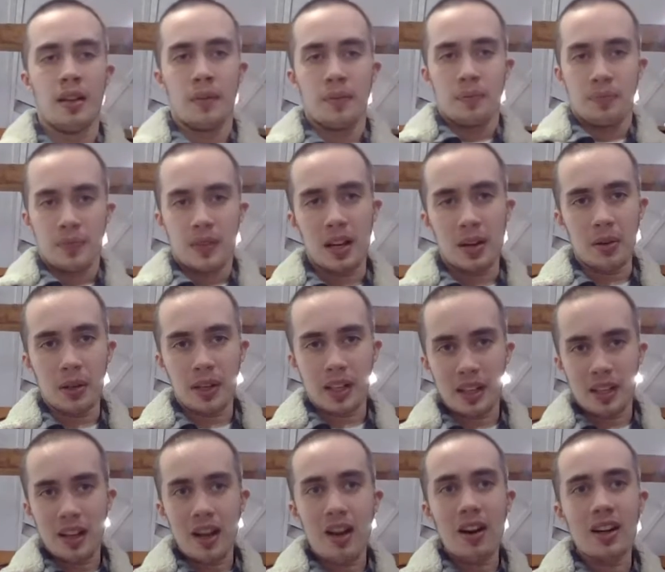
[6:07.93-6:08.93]
Now we're
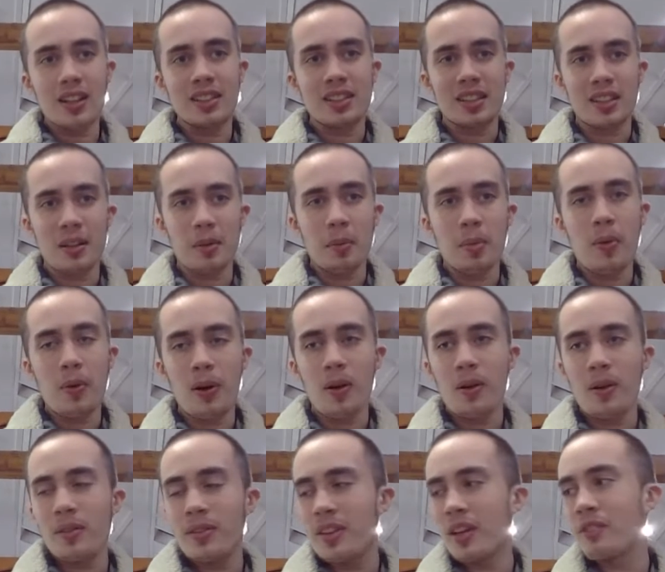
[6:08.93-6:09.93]
getting on to the
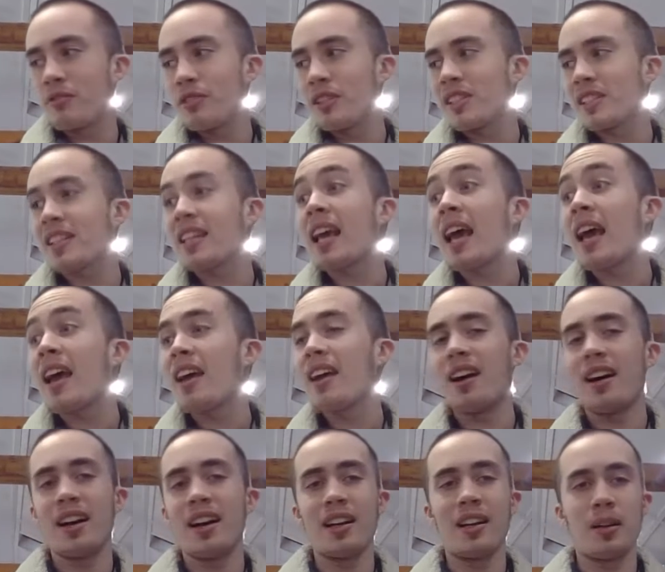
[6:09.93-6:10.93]
risque
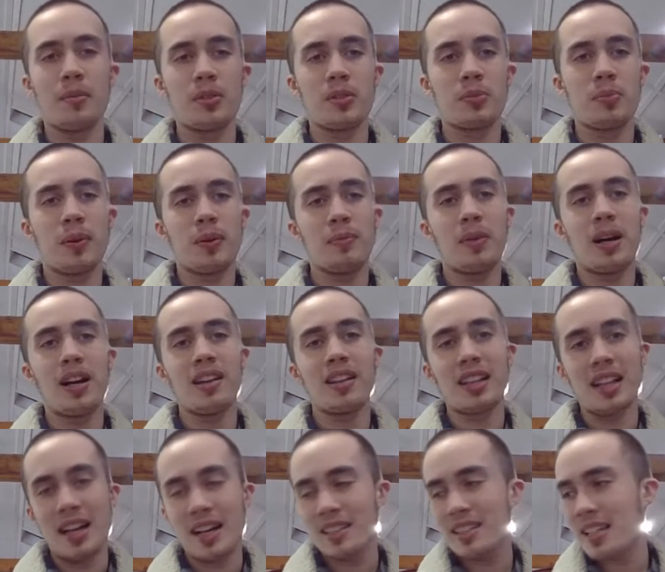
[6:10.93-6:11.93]
items, but my
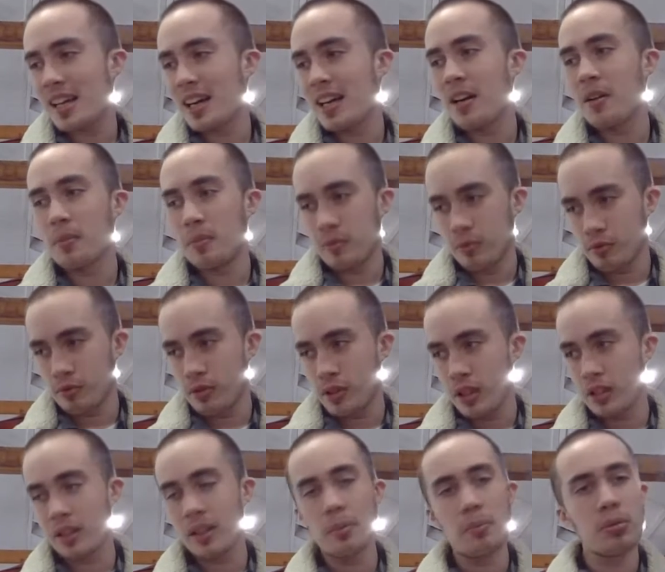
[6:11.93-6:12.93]
last item
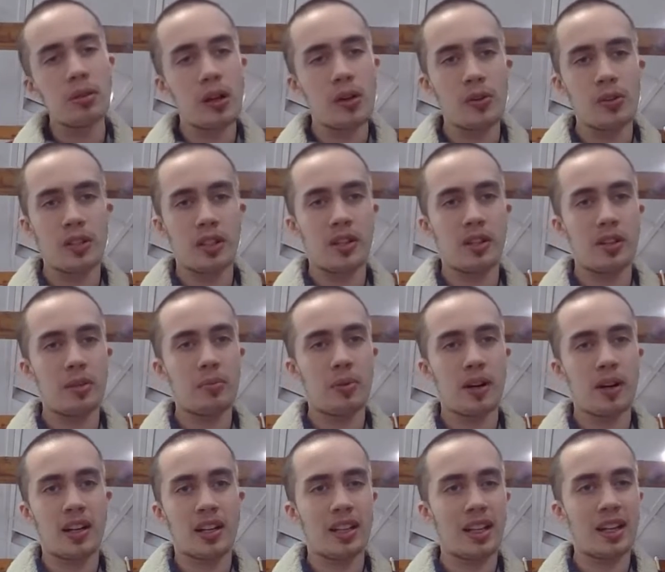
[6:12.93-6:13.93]
really blows out of the
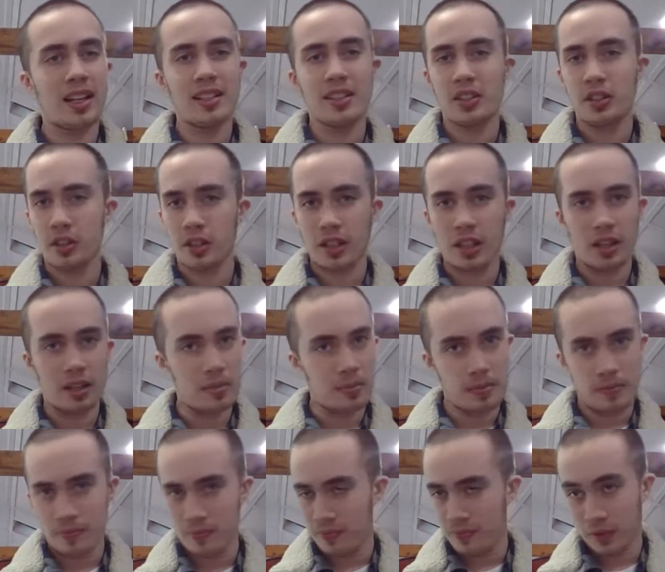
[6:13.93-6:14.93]
park, guys. You
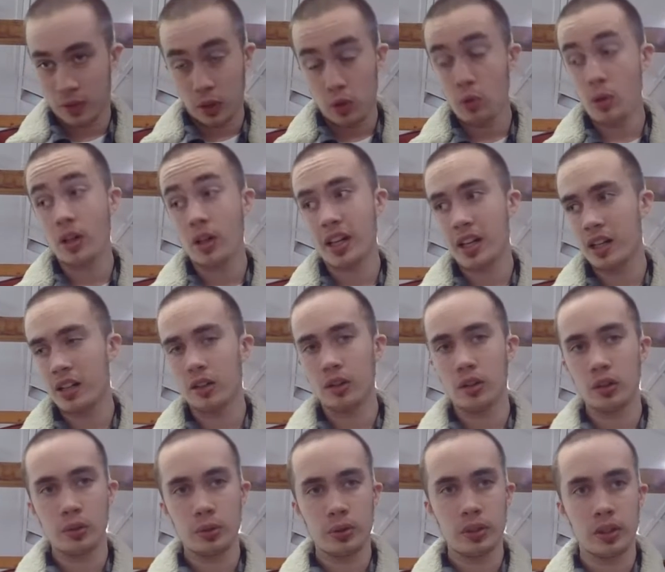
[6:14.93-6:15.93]
are gonna
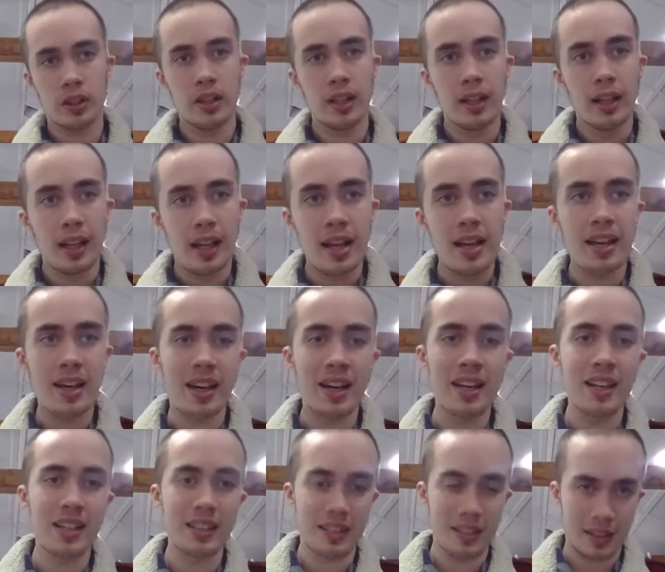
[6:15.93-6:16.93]
lose it.
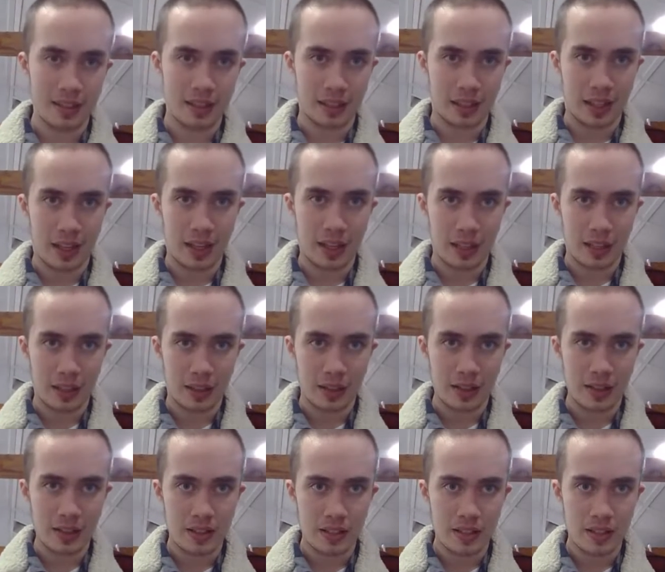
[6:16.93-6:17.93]
It's kind of
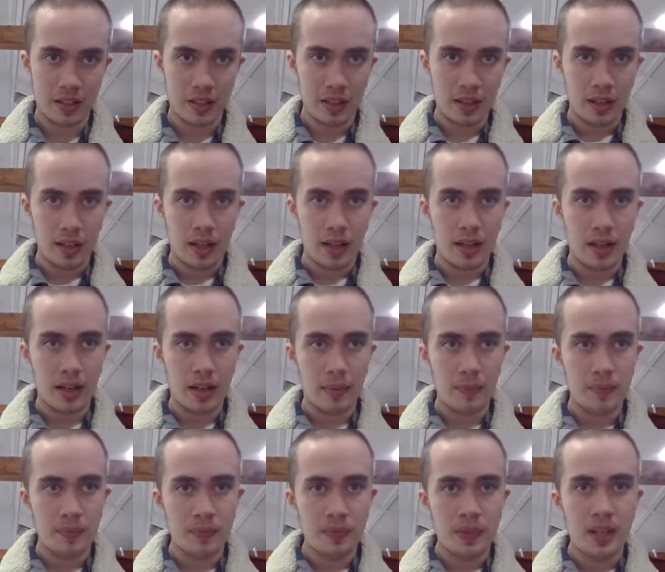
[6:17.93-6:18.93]
crazy. Um,
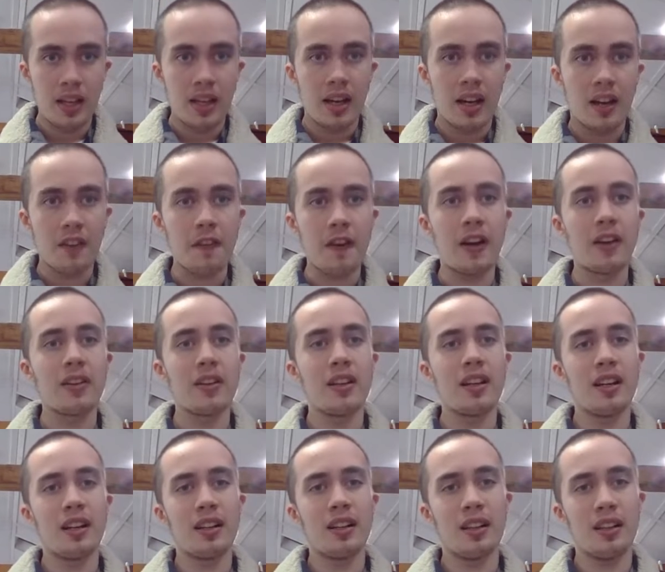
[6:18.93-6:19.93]
I found it
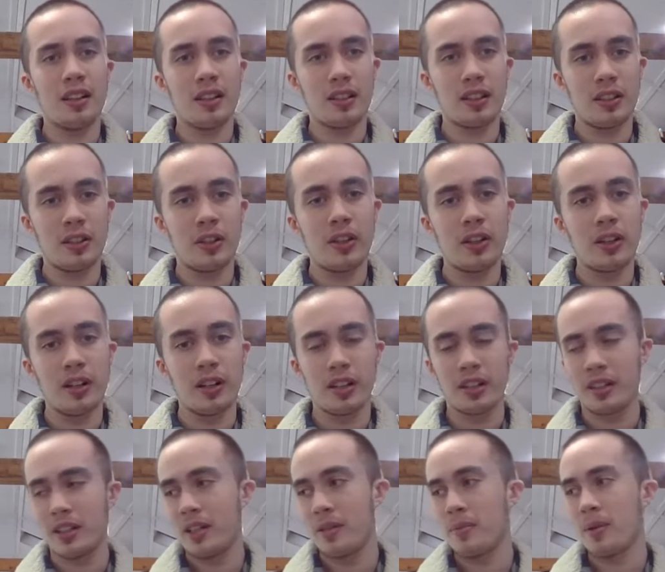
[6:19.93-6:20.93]
a little
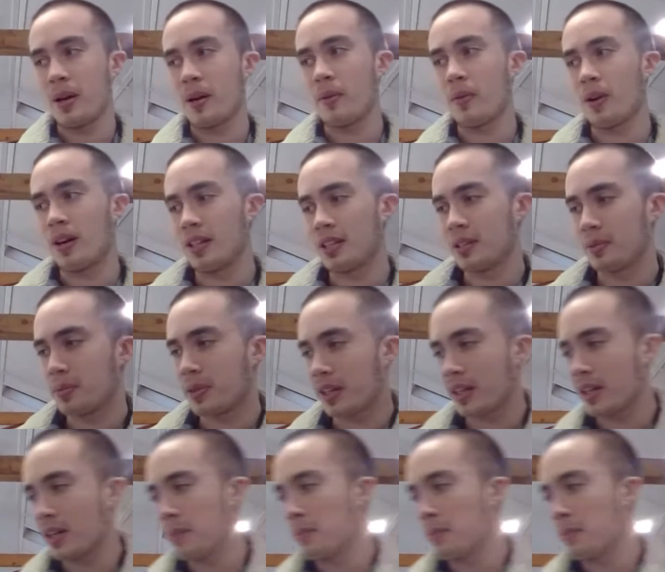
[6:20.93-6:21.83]
earlier, but I wanted to bring it up.